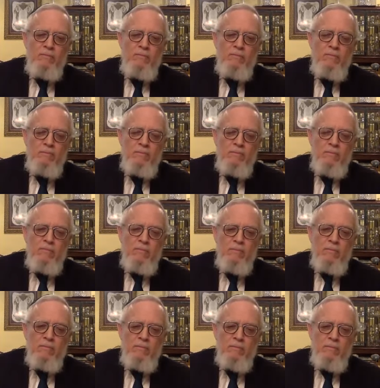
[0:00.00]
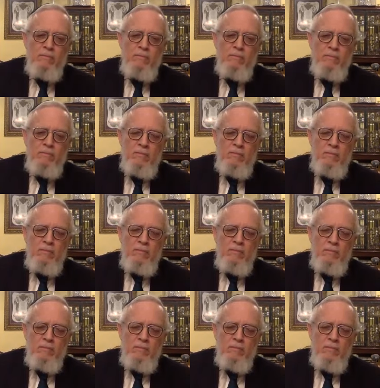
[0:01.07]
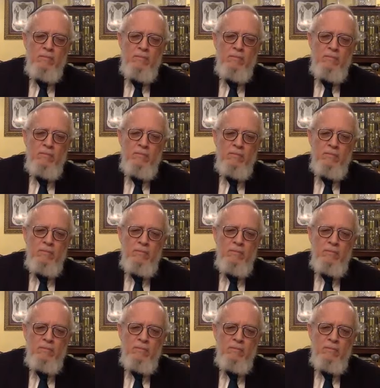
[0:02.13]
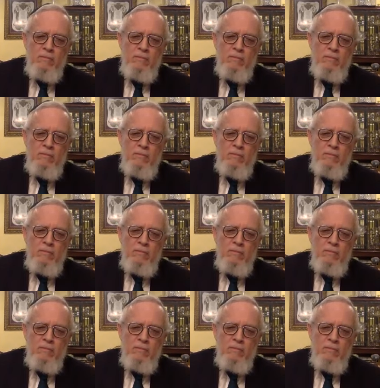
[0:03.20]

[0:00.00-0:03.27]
Nobody speaks.